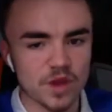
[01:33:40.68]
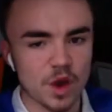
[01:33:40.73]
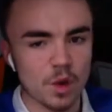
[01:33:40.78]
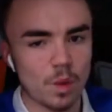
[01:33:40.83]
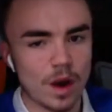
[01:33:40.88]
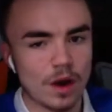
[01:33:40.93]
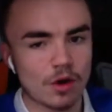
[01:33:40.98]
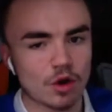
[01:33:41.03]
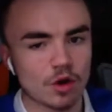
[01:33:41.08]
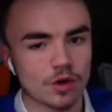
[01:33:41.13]

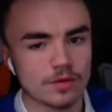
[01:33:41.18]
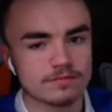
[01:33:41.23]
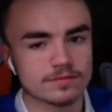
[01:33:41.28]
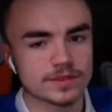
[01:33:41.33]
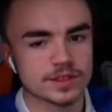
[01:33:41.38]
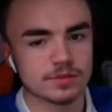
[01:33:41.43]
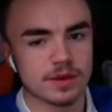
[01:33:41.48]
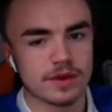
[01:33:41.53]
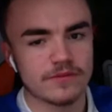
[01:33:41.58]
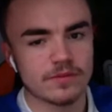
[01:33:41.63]
Welcome
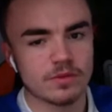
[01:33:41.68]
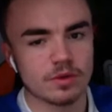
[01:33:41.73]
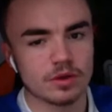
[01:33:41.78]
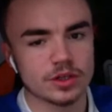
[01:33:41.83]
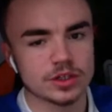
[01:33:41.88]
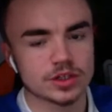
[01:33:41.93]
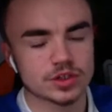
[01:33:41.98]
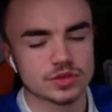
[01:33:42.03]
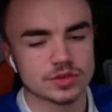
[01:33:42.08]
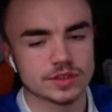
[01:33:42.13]
to everyone who
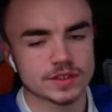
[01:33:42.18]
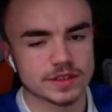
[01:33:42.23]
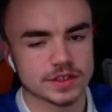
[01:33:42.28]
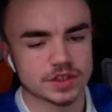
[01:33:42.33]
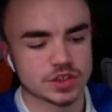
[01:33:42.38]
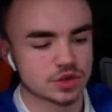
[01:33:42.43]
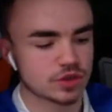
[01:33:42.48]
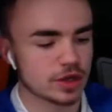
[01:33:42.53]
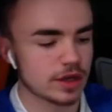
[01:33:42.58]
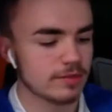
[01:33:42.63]
joins the
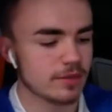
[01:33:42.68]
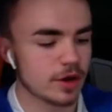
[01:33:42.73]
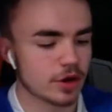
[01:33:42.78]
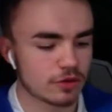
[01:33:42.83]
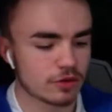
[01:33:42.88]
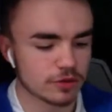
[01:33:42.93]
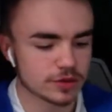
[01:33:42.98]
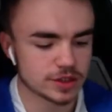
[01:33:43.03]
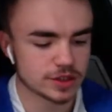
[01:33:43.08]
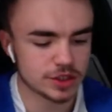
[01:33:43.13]
stream
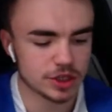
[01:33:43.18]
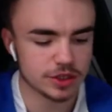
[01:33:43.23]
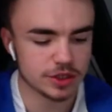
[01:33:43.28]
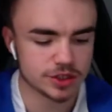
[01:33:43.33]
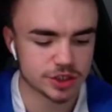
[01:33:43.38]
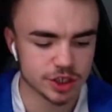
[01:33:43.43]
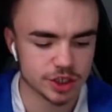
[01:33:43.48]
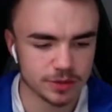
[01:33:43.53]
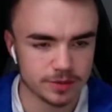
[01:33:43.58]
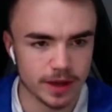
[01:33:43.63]
across
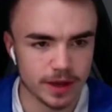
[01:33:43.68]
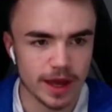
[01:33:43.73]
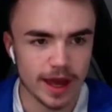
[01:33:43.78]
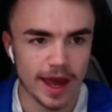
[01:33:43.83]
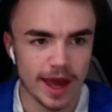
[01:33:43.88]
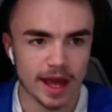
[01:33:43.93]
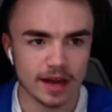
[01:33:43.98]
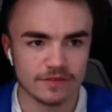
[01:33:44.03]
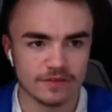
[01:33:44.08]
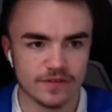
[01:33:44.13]
YouTube
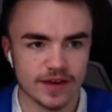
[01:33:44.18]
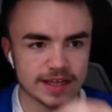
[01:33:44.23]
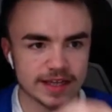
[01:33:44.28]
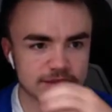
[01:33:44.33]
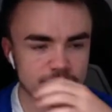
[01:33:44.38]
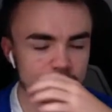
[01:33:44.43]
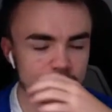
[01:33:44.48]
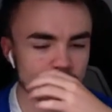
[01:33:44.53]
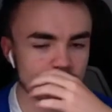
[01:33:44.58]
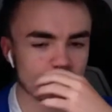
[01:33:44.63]
and
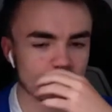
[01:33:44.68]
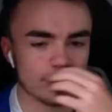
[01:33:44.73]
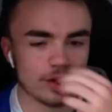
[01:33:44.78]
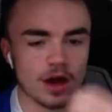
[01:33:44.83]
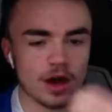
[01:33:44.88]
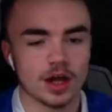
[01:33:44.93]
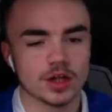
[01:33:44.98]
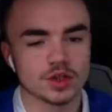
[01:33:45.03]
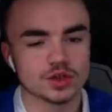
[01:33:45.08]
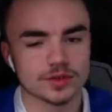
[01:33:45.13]
Facebook. We've got
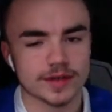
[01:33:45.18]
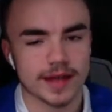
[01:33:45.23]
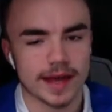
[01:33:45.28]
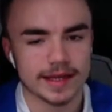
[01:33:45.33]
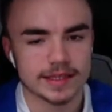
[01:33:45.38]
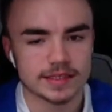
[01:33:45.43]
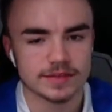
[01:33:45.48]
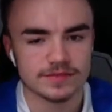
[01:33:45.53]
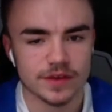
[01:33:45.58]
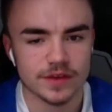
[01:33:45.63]

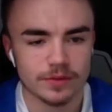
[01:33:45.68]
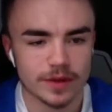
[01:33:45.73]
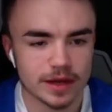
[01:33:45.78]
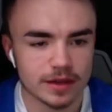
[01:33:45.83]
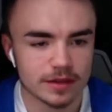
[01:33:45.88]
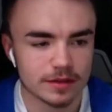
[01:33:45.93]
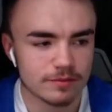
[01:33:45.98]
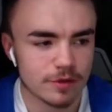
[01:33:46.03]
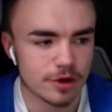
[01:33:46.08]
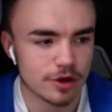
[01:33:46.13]
108 of you in at
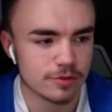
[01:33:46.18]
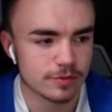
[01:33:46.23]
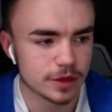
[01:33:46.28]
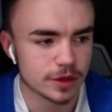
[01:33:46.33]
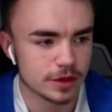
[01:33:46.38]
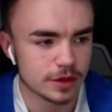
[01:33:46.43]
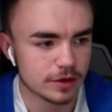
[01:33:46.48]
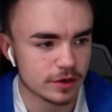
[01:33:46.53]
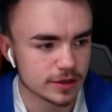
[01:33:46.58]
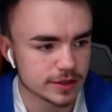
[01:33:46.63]
the
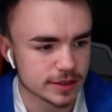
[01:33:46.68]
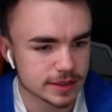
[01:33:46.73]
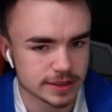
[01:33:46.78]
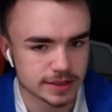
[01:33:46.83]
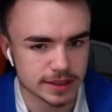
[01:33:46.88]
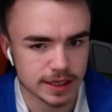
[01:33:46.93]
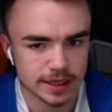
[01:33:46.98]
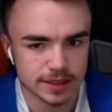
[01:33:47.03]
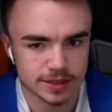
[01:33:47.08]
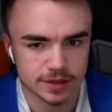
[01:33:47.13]
moment,
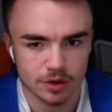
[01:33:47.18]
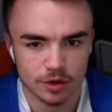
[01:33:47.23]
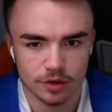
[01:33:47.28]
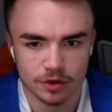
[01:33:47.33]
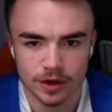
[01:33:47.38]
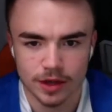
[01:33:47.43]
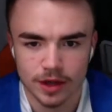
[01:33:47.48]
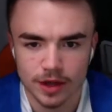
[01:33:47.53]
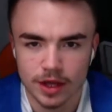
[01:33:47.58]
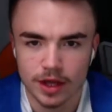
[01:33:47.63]
96
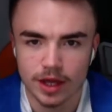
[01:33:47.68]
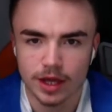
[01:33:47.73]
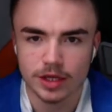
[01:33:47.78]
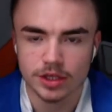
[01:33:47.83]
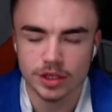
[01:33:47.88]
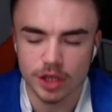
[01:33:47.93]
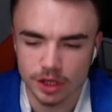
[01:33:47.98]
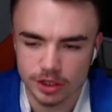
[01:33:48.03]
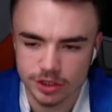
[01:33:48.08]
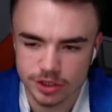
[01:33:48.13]
on
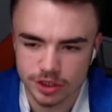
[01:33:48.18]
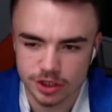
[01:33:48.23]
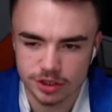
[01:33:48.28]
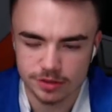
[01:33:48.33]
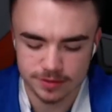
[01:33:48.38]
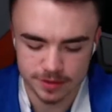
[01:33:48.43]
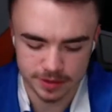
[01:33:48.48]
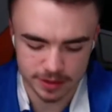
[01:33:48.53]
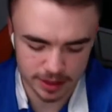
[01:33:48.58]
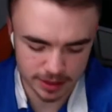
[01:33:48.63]

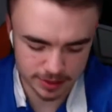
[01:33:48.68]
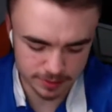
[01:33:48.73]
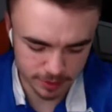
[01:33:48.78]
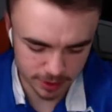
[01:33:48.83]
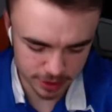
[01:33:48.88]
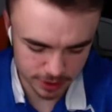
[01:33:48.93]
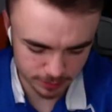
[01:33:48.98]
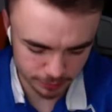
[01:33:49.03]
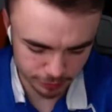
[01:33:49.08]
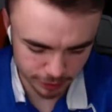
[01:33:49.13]
YouTube. So that is
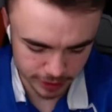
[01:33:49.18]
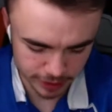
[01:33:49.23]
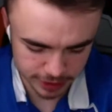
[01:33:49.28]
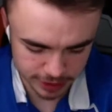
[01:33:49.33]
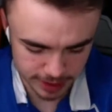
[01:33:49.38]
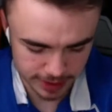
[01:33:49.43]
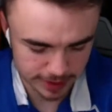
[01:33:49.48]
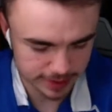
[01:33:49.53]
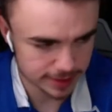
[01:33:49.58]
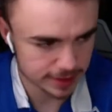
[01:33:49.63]
much
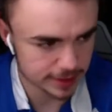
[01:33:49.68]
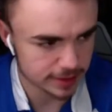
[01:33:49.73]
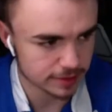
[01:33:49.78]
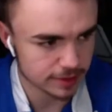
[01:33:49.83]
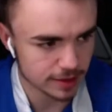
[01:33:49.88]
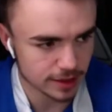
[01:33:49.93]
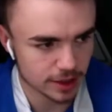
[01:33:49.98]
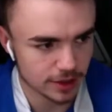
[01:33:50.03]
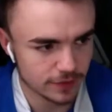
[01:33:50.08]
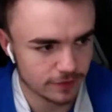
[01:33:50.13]
appreciated.
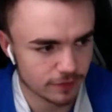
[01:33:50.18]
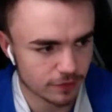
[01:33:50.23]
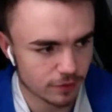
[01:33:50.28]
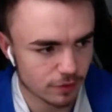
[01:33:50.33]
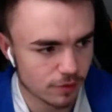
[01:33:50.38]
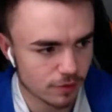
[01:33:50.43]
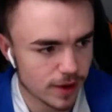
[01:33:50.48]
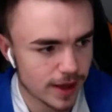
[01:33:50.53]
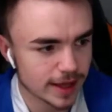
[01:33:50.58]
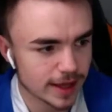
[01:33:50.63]
Thank you for
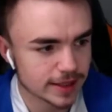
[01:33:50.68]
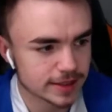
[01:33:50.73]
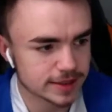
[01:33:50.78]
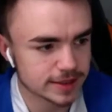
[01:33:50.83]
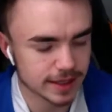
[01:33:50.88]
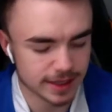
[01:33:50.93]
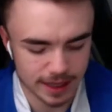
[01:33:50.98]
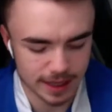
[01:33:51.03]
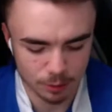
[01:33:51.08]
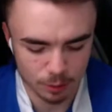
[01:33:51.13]
all
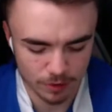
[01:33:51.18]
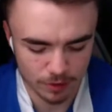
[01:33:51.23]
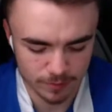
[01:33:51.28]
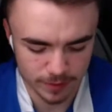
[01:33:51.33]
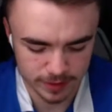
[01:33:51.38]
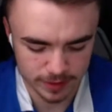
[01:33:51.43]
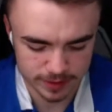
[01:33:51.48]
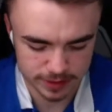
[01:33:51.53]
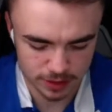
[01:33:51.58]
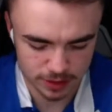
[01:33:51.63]
sticking with
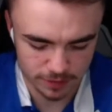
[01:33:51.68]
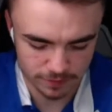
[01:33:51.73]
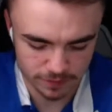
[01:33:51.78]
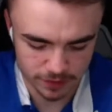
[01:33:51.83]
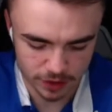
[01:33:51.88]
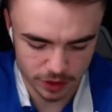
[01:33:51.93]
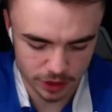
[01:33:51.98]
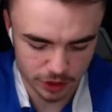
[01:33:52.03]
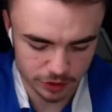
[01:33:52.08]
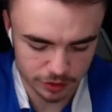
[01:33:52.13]
me this
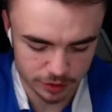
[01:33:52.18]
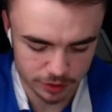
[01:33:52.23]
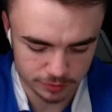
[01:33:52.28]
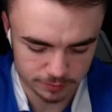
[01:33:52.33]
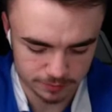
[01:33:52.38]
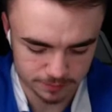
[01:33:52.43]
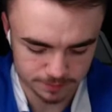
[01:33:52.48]
afternoon.